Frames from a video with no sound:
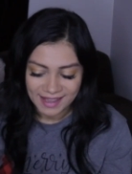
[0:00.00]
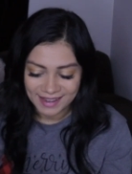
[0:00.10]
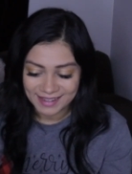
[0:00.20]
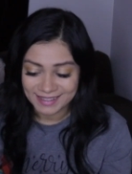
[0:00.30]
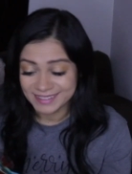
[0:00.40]

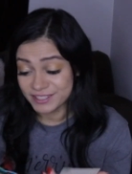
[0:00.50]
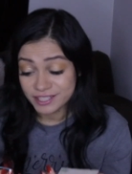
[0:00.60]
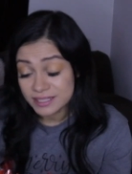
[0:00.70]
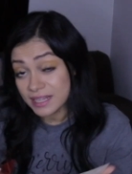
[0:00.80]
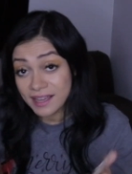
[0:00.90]
And they're
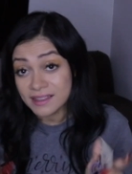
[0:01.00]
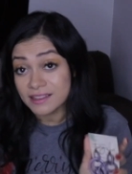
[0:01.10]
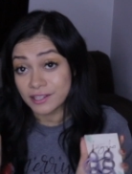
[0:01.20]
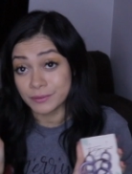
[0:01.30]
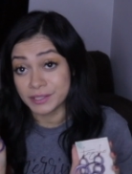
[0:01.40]
just, I
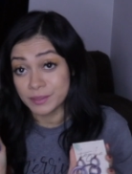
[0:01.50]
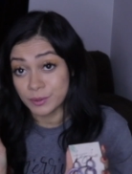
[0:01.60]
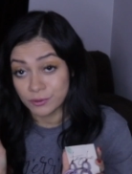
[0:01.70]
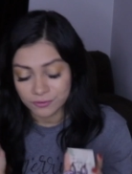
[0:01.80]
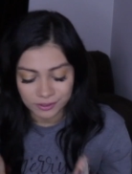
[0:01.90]
think they're really
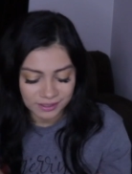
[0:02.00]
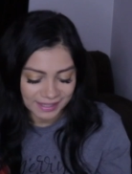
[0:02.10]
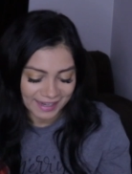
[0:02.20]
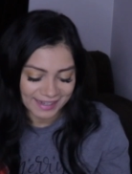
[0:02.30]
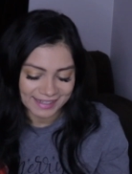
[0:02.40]
beautiful,
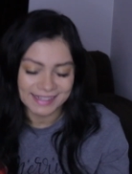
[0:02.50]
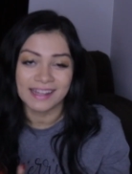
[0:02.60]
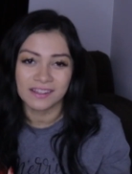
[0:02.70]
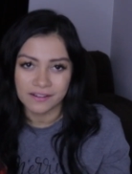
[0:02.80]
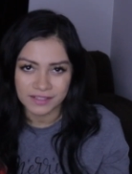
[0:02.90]
and
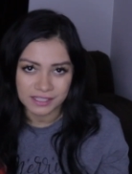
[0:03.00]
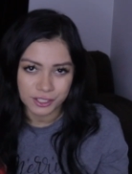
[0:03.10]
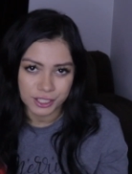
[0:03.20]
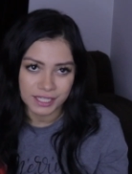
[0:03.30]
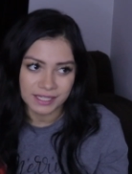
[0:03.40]
I love that
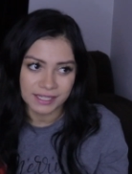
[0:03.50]
so